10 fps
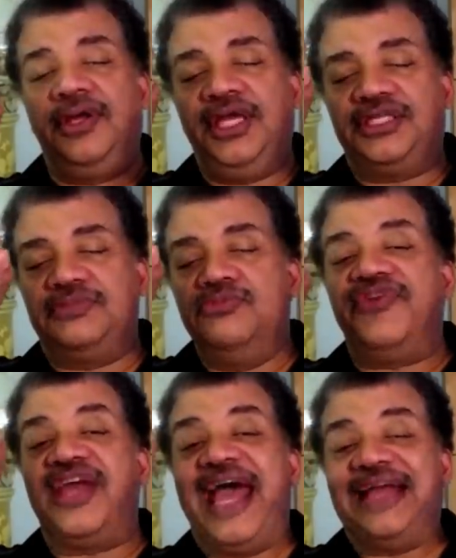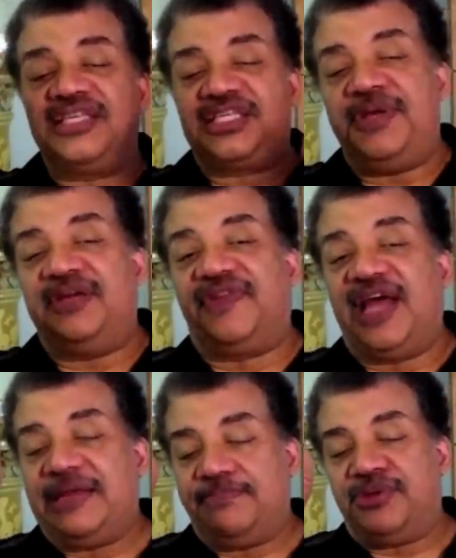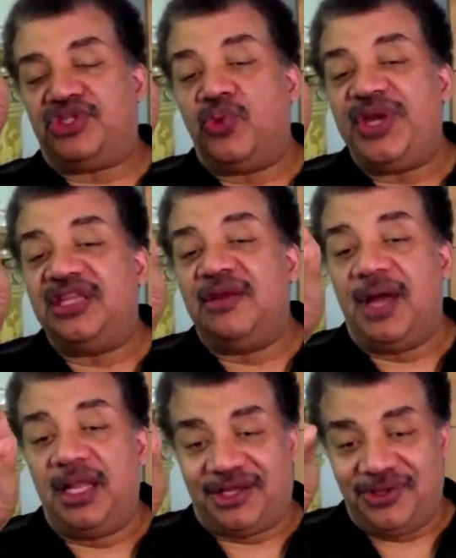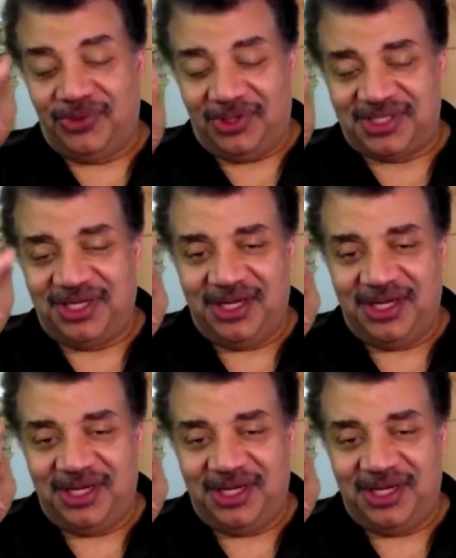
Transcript: It's moving at the speed of light between the molecules,